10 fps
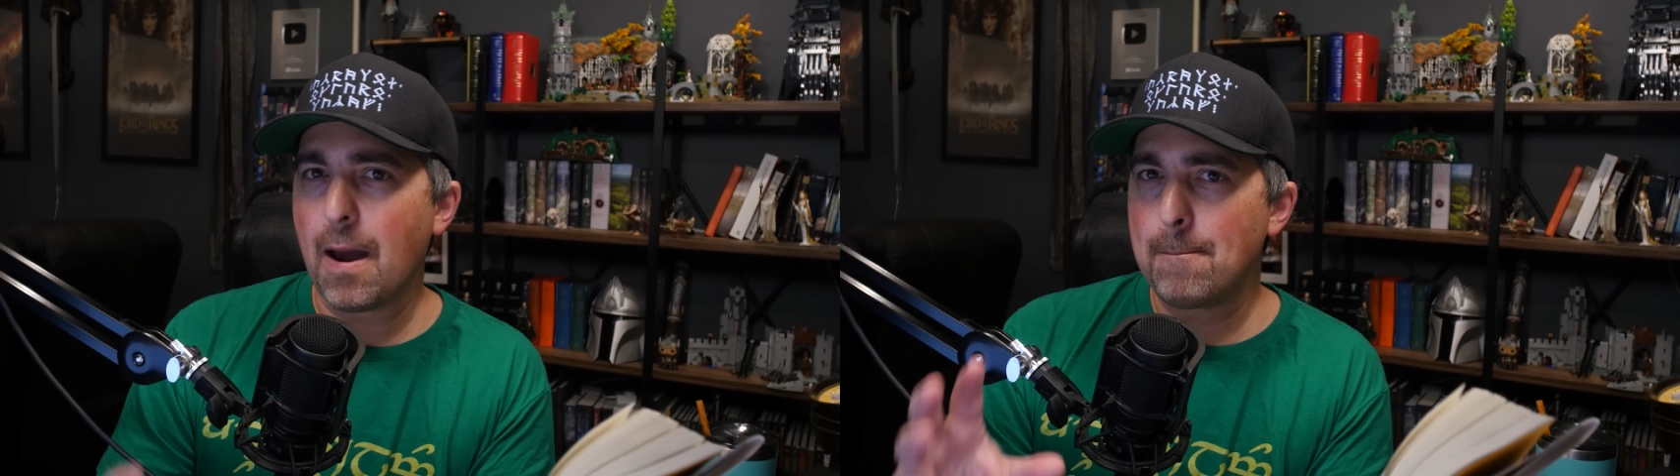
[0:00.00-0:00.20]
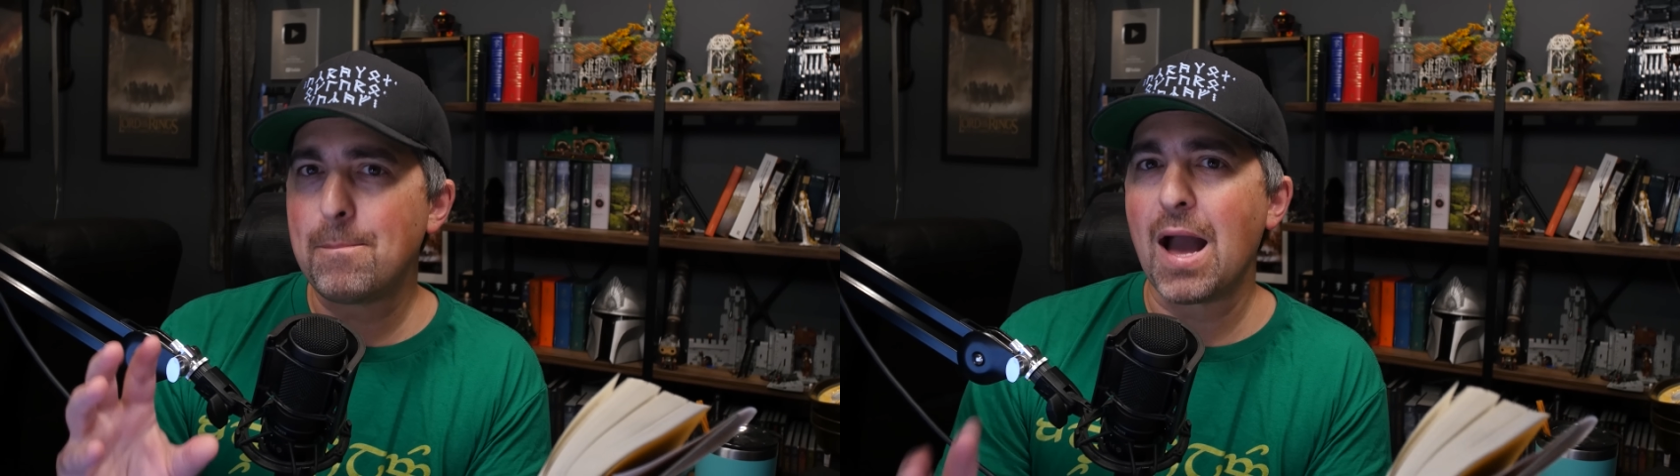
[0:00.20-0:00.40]

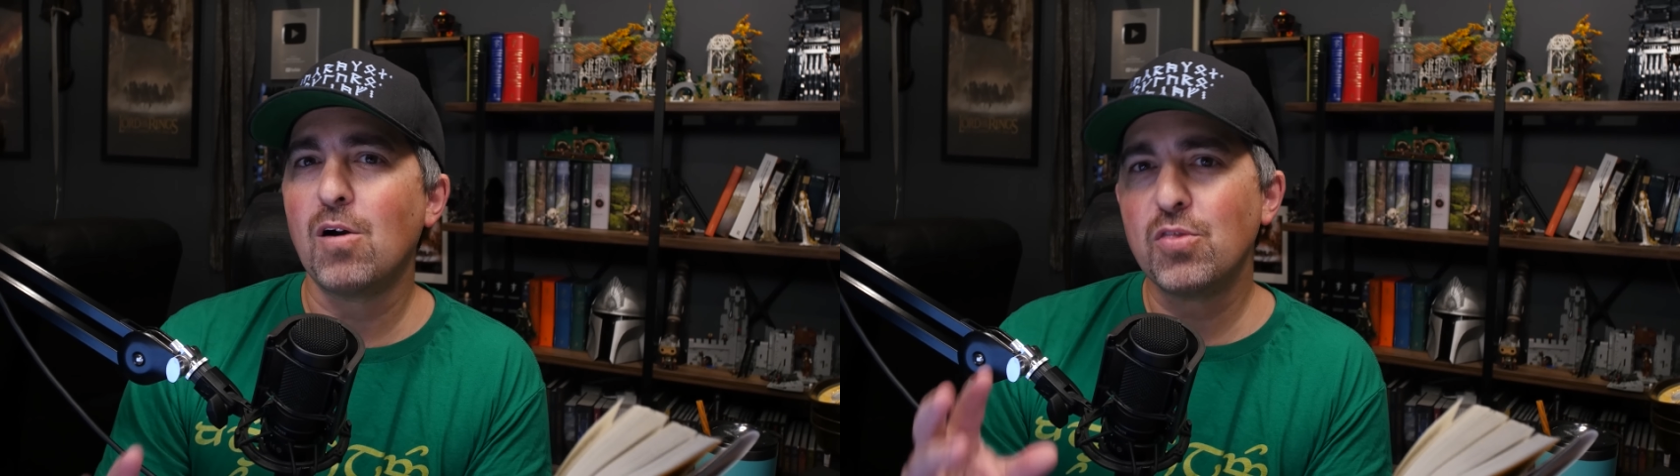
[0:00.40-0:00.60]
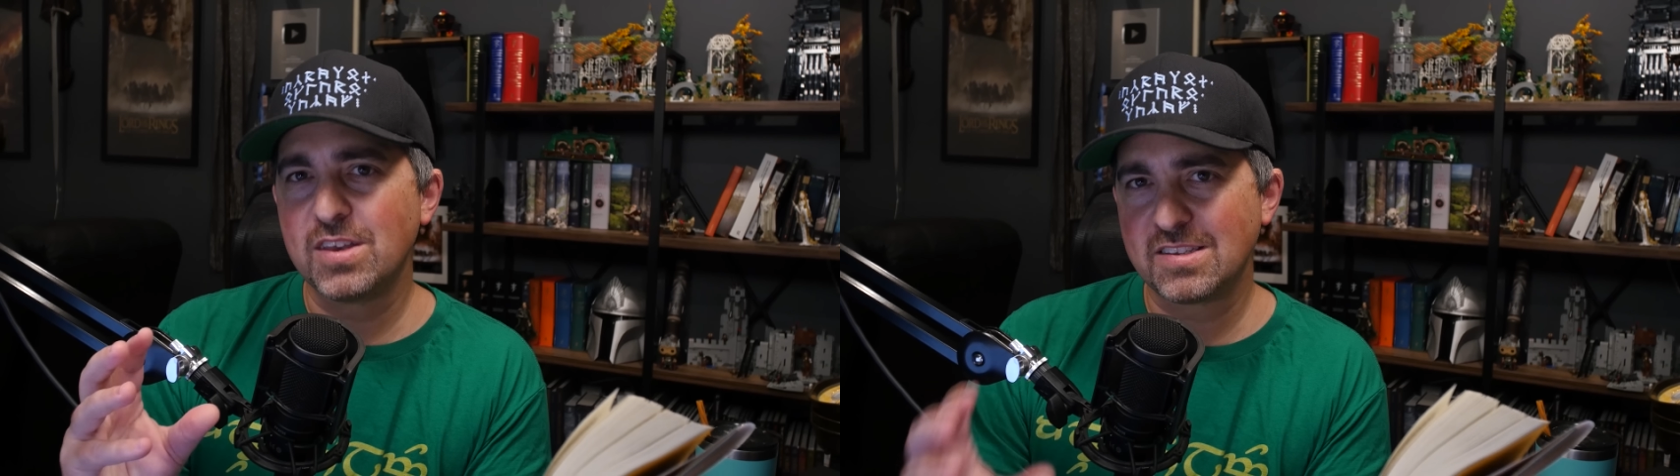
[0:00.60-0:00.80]

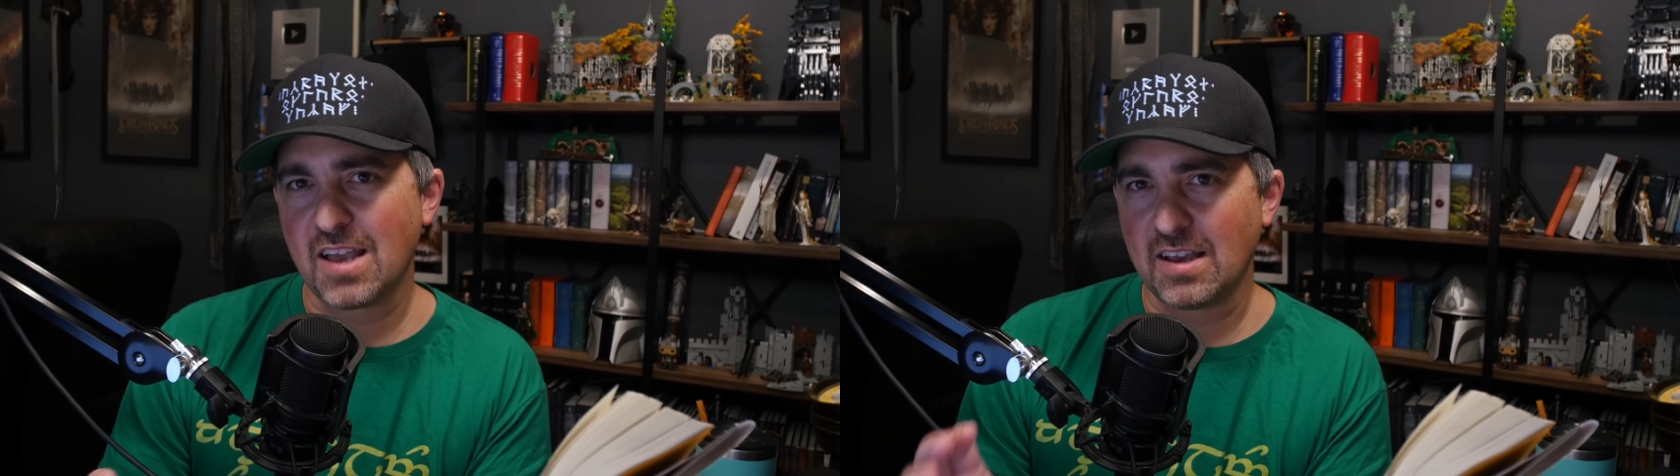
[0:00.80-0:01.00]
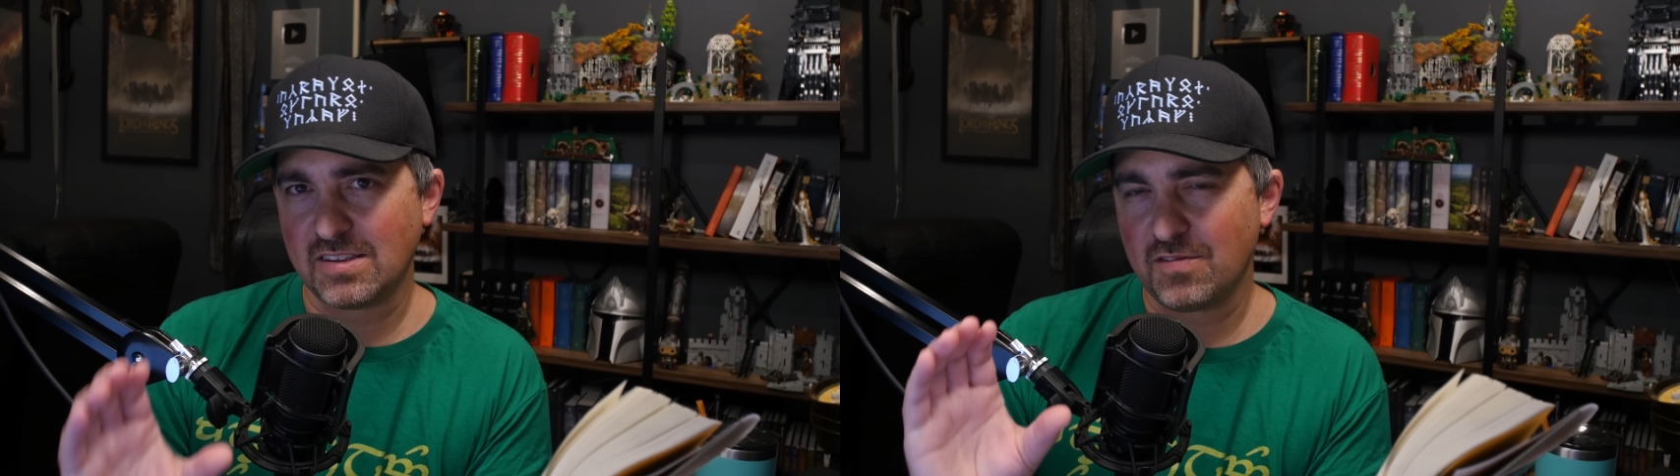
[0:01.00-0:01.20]
about the
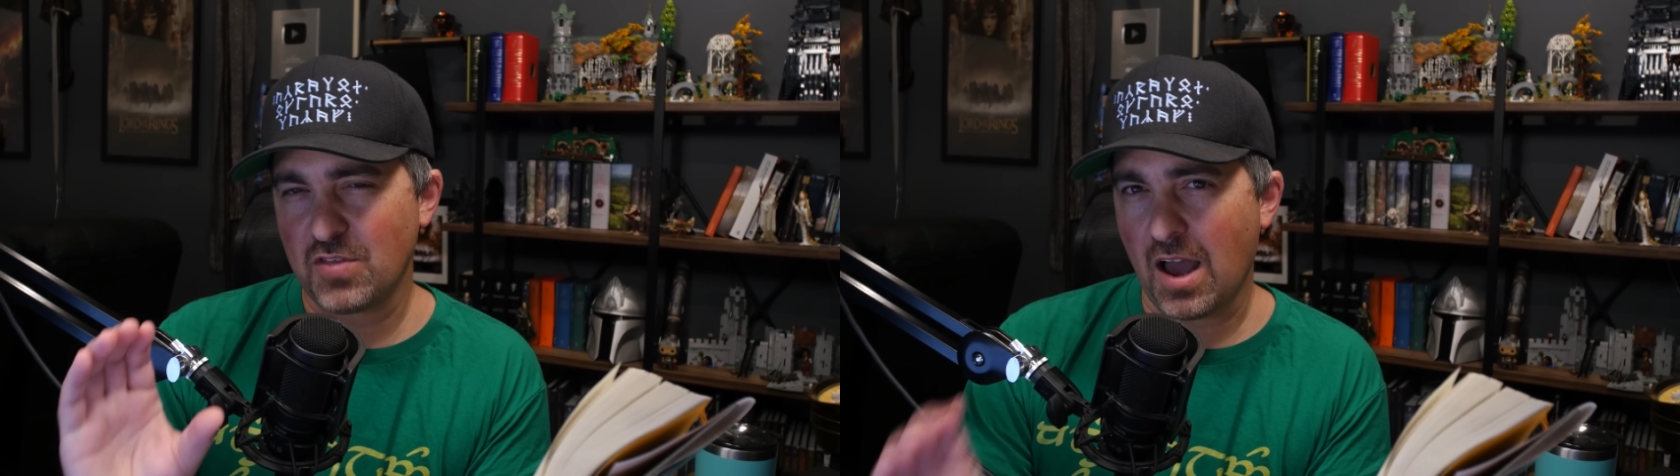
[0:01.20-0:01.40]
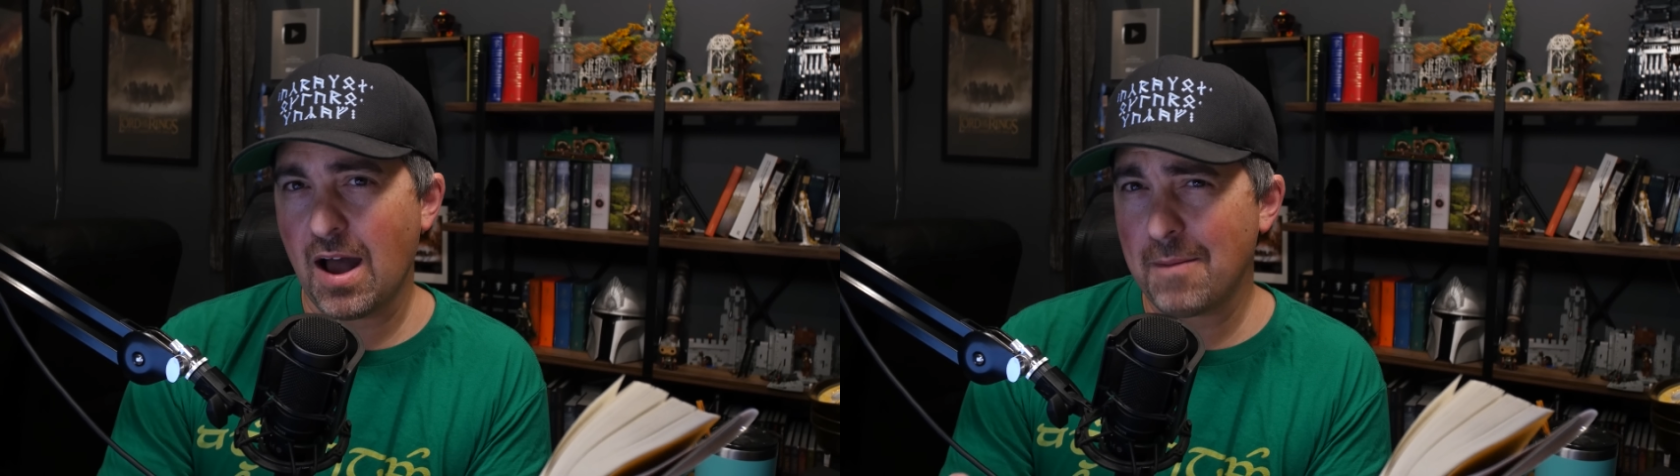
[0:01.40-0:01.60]
size of
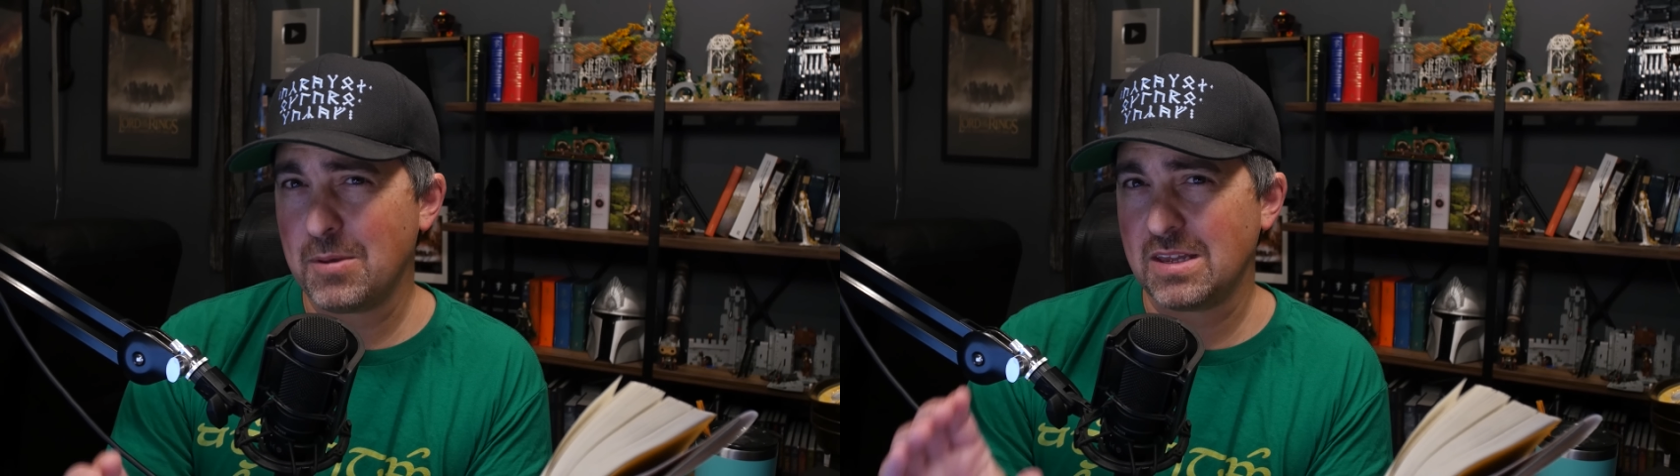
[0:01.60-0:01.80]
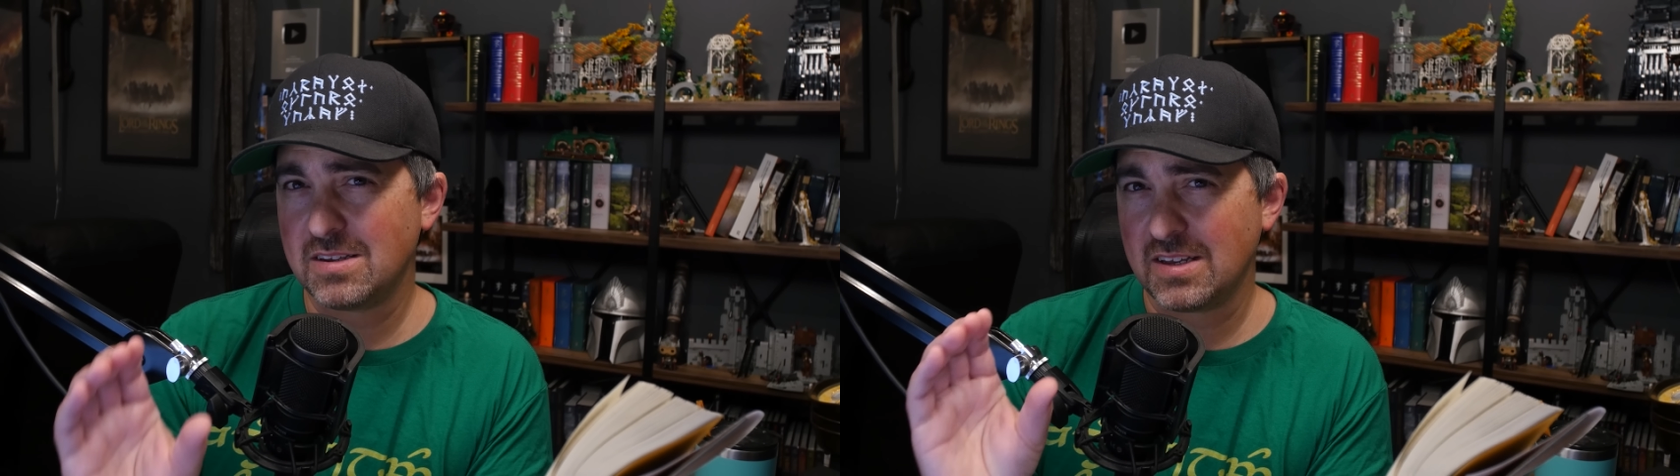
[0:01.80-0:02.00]
The
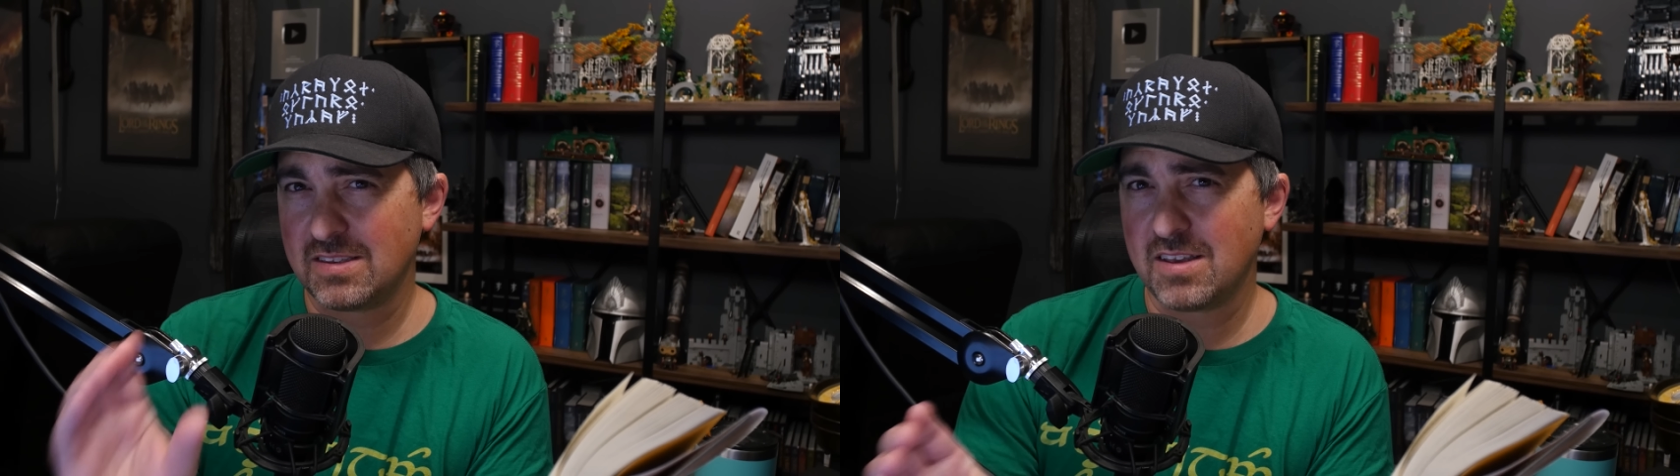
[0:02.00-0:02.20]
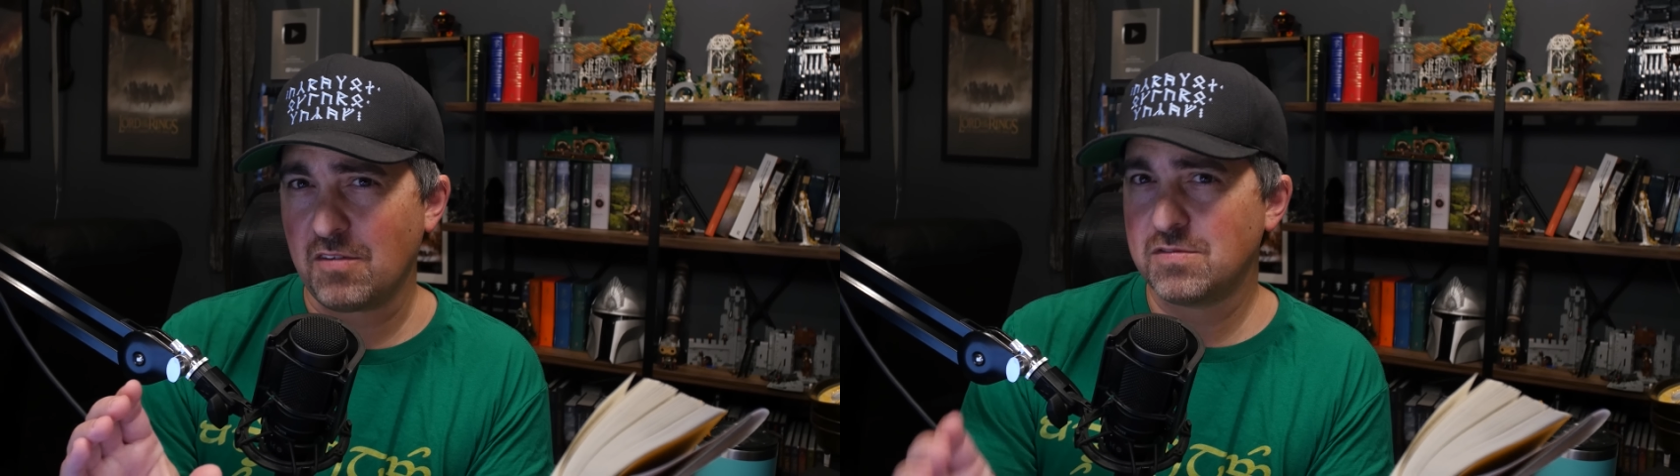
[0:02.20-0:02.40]
Hobbit
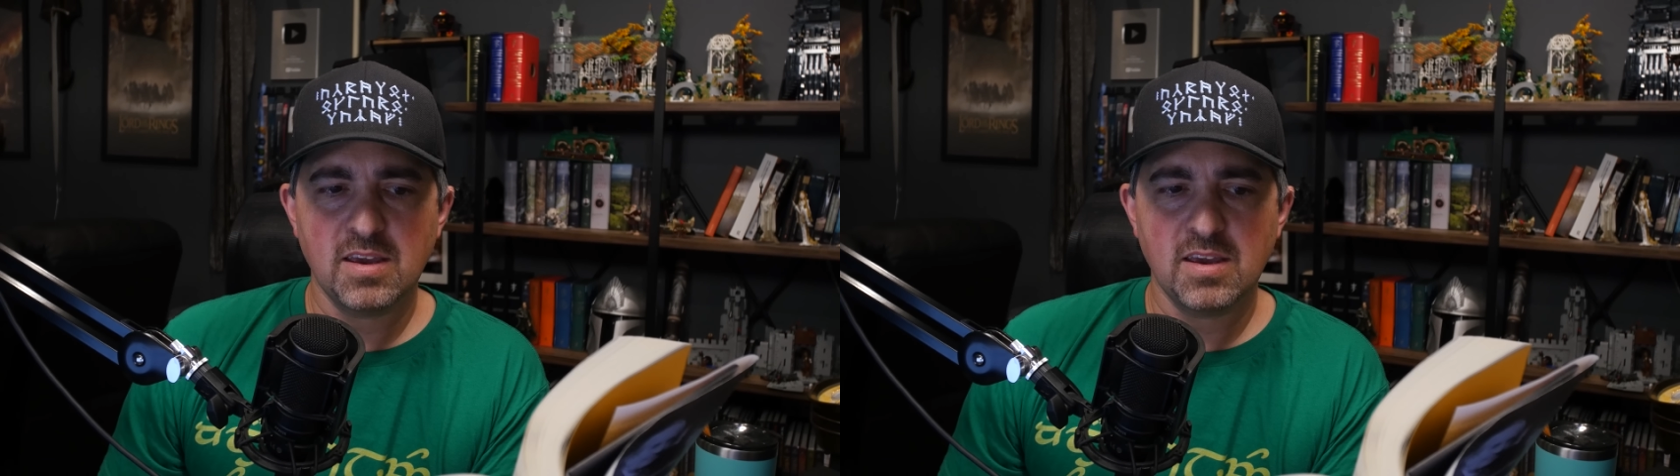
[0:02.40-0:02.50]
itself.